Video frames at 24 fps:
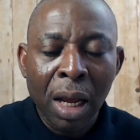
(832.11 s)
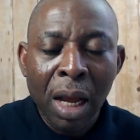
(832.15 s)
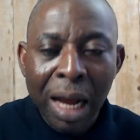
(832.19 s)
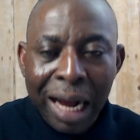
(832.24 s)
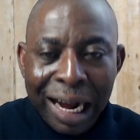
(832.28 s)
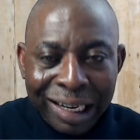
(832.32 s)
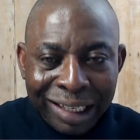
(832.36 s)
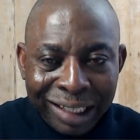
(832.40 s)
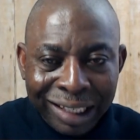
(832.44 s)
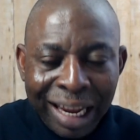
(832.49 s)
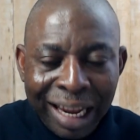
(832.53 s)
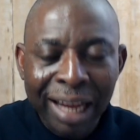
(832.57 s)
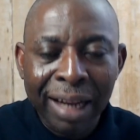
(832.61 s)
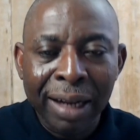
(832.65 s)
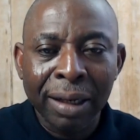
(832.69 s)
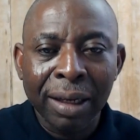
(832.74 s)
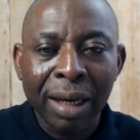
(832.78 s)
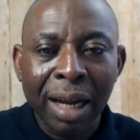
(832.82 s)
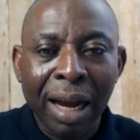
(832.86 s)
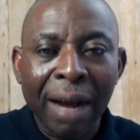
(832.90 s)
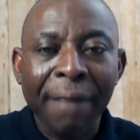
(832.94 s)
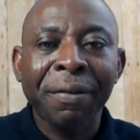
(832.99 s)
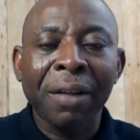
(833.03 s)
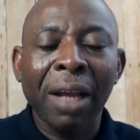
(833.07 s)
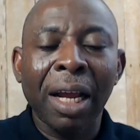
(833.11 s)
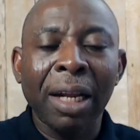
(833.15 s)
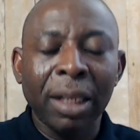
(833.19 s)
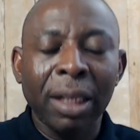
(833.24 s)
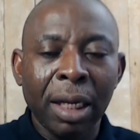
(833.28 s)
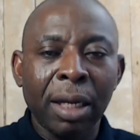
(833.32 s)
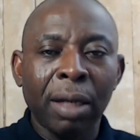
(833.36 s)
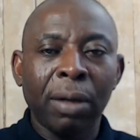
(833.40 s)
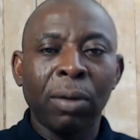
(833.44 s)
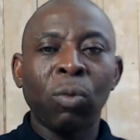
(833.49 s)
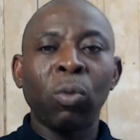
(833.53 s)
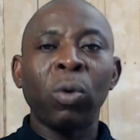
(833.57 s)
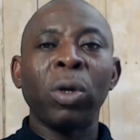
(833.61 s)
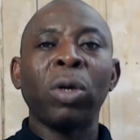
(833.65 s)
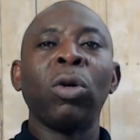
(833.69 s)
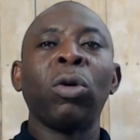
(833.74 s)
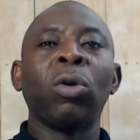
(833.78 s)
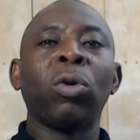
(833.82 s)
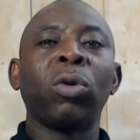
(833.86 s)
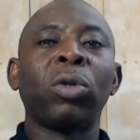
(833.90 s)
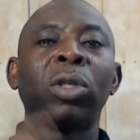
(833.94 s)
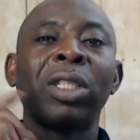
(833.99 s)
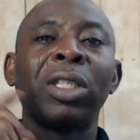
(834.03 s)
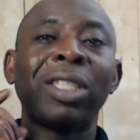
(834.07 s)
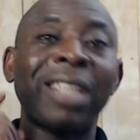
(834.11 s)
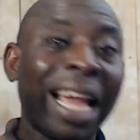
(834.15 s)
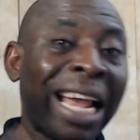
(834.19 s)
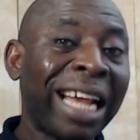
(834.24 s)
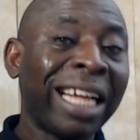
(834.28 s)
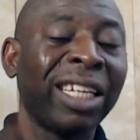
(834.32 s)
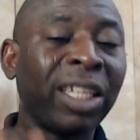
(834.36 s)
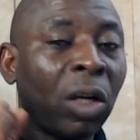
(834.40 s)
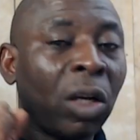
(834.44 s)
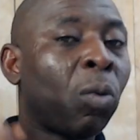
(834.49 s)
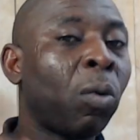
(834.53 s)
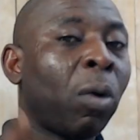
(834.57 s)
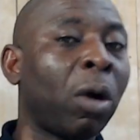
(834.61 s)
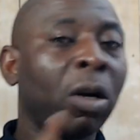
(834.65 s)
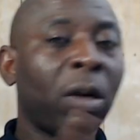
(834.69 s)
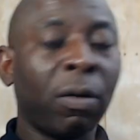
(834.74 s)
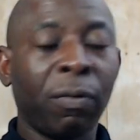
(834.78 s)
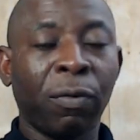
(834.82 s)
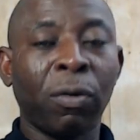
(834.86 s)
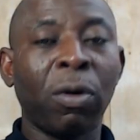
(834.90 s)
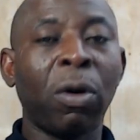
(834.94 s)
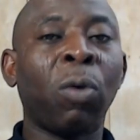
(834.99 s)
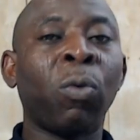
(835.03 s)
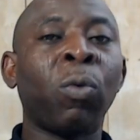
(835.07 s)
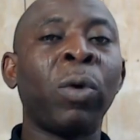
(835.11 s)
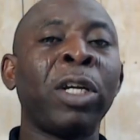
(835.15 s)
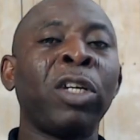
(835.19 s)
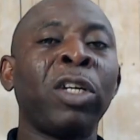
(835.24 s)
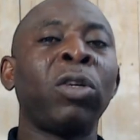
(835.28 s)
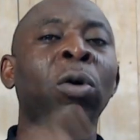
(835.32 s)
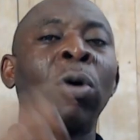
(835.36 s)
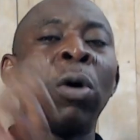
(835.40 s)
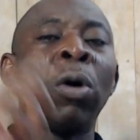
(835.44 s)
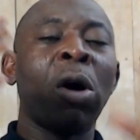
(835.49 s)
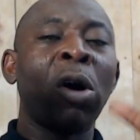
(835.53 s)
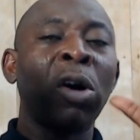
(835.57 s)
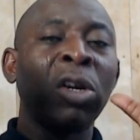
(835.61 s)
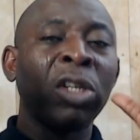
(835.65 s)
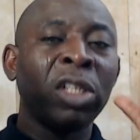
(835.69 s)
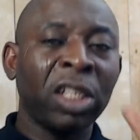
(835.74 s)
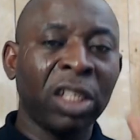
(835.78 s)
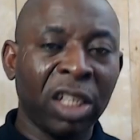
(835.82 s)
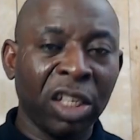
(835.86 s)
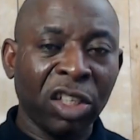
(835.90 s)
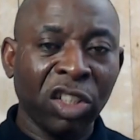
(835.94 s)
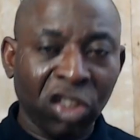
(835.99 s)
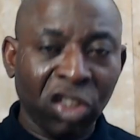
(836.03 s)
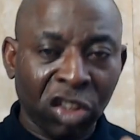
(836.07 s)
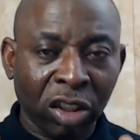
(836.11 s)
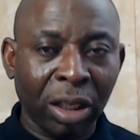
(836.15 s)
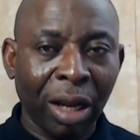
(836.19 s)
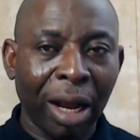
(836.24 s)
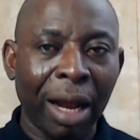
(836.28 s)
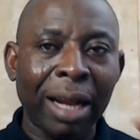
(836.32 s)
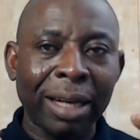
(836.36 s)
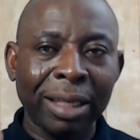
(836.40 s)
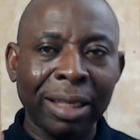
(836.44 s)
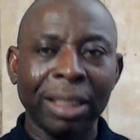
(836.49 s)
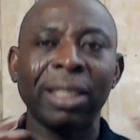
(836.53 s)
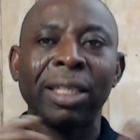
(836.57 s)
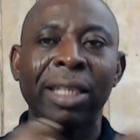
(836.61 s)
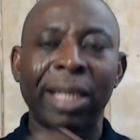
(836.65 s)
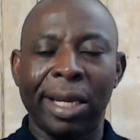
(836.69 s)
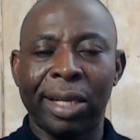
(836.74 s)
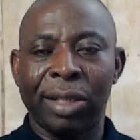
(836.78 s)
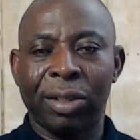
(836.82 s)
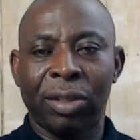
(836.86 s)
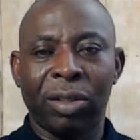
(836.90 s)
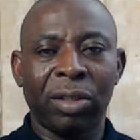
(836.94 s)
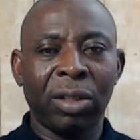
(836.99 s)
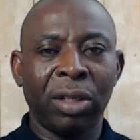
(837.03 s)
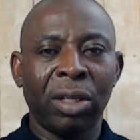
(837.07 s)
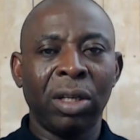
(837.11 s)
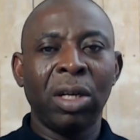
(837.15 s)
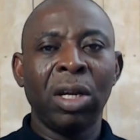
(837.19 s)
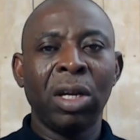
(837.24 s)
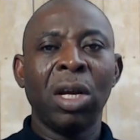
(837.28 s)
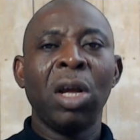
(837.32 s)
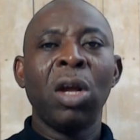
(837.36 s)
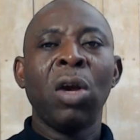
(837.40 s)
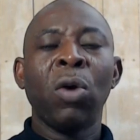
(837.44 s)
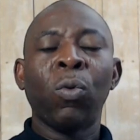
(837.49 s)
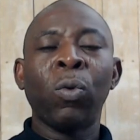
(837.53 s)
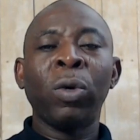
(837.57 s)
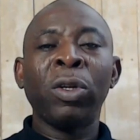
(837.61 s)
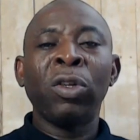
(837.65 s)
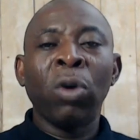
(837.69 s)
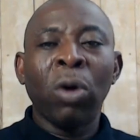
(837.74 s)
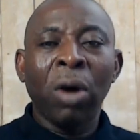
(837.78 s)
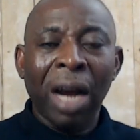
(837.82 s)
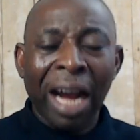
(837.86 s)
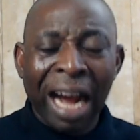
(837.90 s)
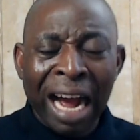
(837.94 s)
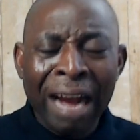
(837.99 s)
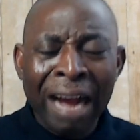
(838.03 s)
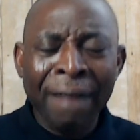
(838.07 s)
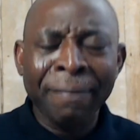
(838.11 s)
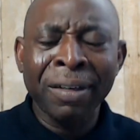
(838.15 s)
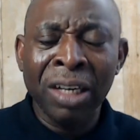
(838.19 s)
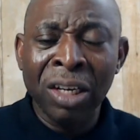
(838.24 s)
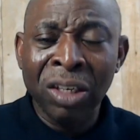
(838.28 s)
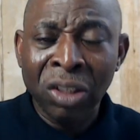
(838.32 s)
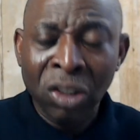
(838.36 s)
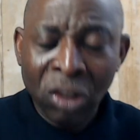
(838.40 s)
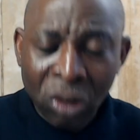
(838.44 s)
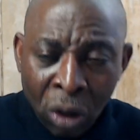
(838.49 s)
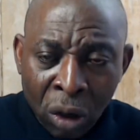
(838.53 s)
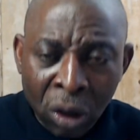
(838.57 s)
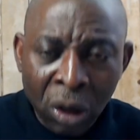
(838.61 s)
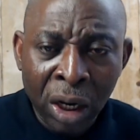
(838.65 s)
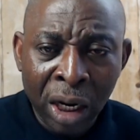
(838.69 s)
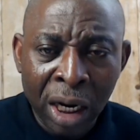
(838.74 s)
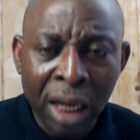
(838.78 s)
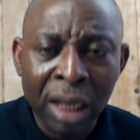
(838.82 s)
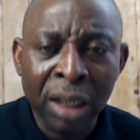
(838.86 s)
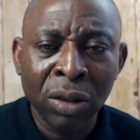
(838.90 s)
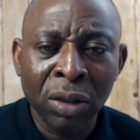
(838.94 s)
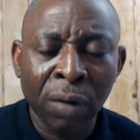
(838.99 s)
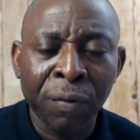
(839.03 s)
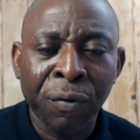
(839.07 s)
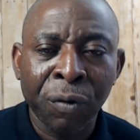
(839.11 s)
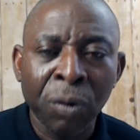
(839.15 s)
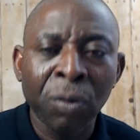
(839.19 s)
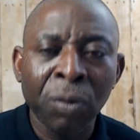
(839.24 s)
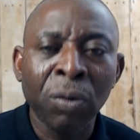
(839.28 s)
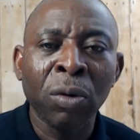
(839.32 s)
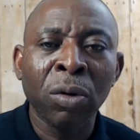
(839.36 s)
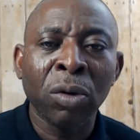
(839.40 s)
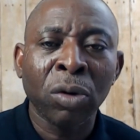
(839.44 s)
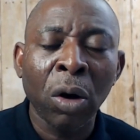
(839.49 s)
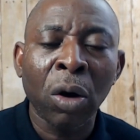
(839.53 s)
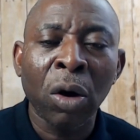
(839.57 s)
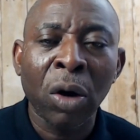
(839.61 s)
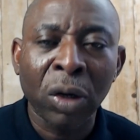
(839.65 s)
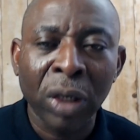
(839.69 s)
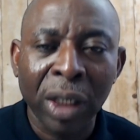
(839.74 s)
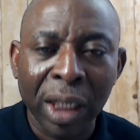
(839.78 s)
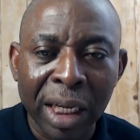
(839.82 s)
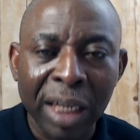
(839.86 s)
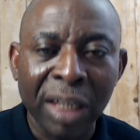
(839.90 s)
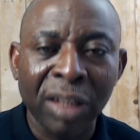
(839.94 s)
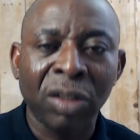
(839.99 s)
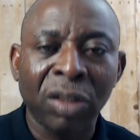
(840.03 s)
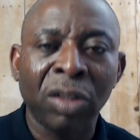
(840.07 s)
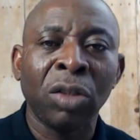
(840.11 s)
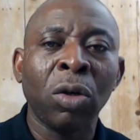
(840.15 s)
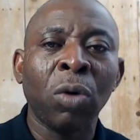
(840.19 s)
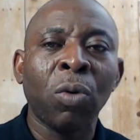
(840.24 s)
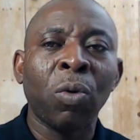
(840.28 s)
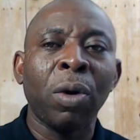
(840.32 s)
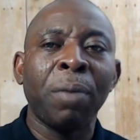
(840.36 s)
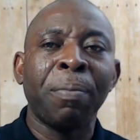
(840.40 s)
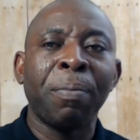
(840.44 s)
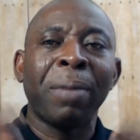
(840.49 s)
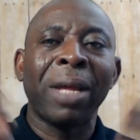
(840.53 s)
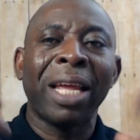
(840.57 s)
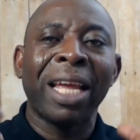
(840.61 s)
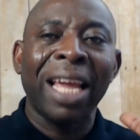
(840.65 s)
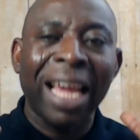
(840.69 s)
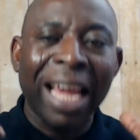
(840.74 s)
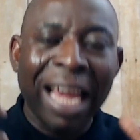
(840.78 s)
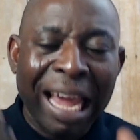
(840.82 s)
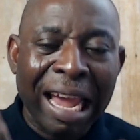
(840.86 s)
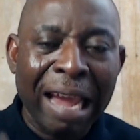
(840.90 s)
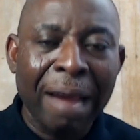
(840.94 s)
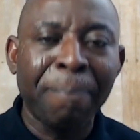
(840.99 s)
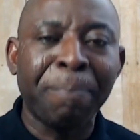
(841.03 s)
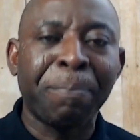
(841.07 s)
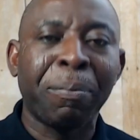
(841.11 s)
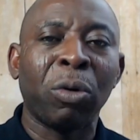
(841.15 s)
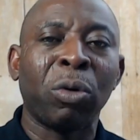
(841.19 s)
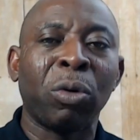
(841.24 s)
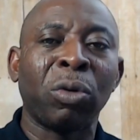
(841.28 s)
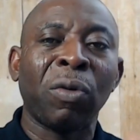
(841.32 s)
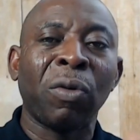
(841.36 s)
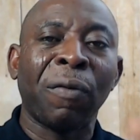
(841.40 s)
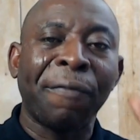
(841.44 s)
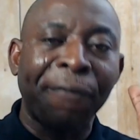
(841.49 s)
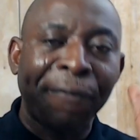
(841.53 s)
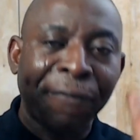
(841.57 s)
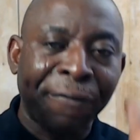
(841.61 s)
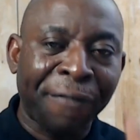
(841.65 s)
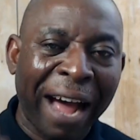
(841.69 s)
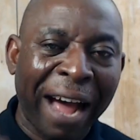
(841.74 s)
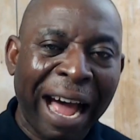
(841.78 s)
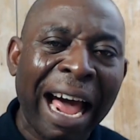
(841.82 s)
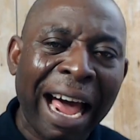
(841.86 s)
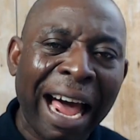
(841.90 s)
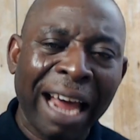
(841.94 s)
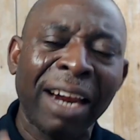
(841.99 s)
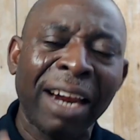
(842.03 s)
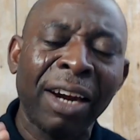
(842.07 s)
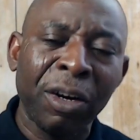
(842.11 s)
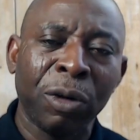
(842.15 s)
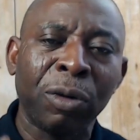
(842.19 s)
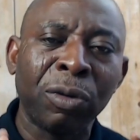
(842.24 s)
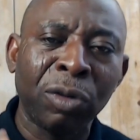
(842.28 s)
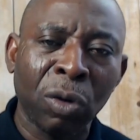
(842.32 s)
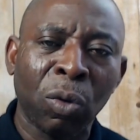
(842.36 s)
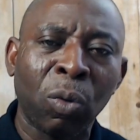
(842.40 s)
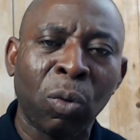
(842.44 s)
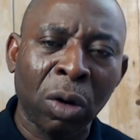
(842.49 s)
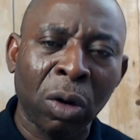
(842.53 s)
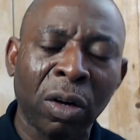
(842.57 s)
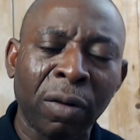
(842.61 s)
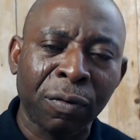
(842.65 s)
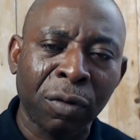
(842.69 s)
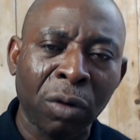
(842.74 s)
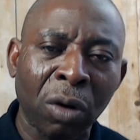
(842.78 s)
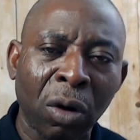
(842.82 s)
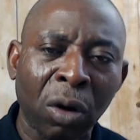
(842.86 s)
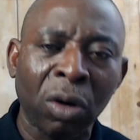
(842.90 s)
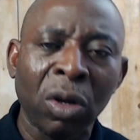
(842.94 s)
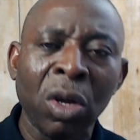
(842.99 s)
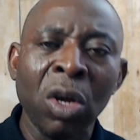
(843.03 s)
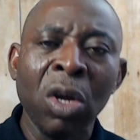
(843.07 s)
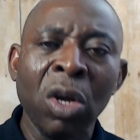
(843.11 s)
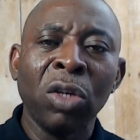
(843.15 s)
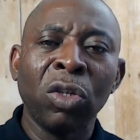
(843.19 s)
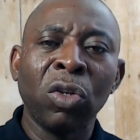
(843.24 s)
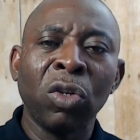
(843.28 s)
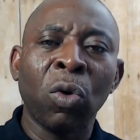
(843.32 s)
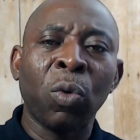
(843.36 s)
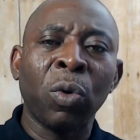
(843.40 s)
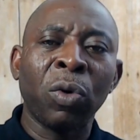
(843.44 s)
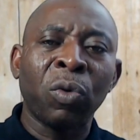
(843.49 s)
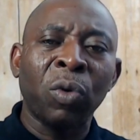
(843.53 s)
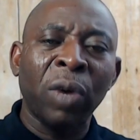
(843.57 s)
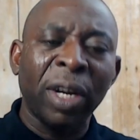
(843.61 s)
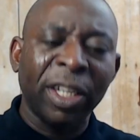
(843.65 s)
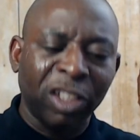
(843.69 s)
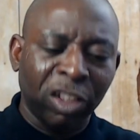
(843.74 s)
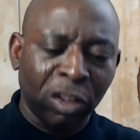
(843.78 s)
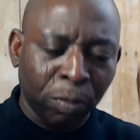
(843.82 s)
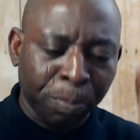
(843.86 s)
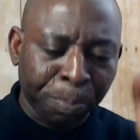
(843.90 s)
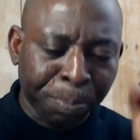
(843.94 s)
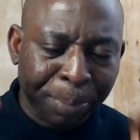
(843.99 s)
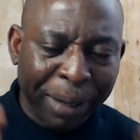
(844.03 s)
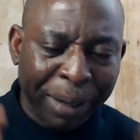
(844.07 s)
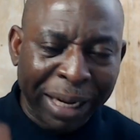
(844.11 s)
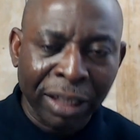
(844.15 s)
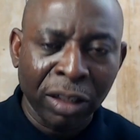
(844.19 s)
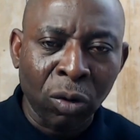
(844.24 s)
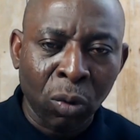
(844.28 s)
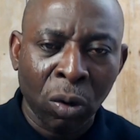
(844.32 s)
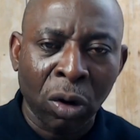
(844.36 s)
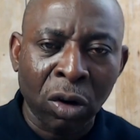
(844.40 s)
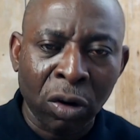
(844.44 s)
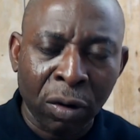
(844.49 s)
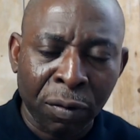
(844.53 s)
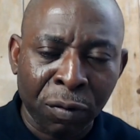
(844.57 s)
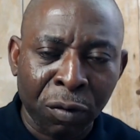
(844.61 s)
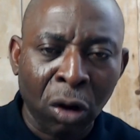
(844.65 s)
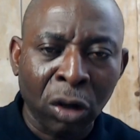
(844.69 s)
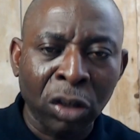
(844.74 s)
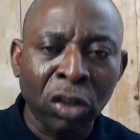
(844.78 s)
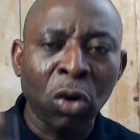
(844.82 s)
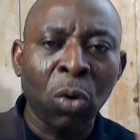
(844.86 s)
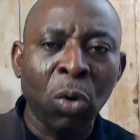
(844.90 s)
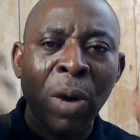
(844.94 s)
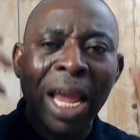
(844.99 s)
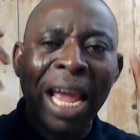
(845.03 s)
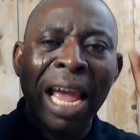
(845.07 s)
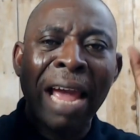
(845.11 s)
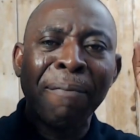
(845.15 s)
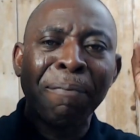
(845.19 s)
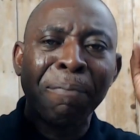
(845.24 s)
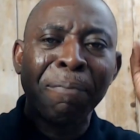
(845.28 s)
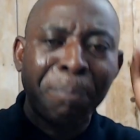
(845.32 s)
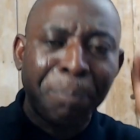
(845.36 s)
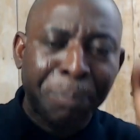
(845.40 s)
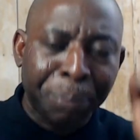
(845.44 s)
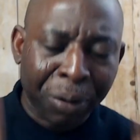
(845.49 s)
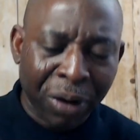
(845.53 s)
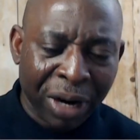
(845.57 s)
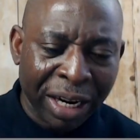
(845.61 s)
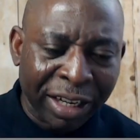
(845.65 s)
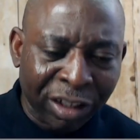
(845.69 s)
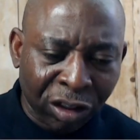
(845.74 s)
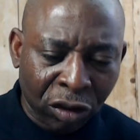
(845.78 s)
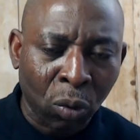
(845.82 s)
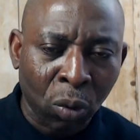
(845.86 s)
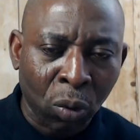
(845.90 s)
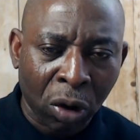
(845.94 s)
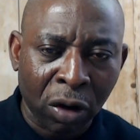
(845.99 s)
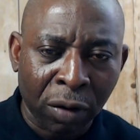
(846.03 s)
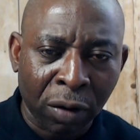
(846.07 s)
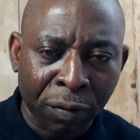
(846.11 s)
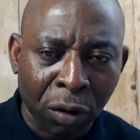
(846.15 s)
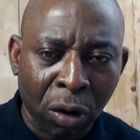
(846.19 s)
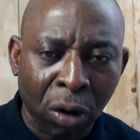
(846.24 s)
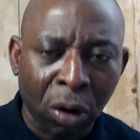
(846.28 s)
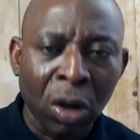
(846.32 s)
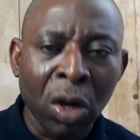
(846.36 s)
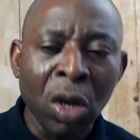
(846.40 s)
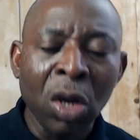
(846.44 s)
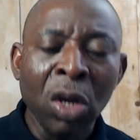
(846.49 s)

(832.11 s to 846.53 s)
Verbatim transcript: And then after then, we're going to take the word of God. When you understand this, when you have the knowledge of who God is, you will be able to value the word God. You will respect the word of God. You will embrace the word of God.